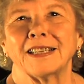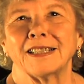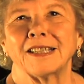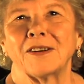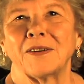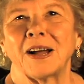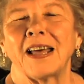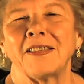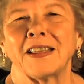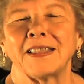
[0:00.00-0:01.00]
and so
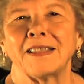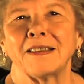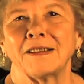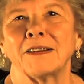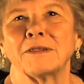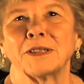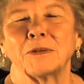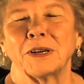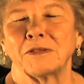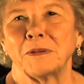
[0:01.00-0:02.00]
I thought it was
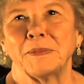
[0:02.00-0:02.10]
a wonderful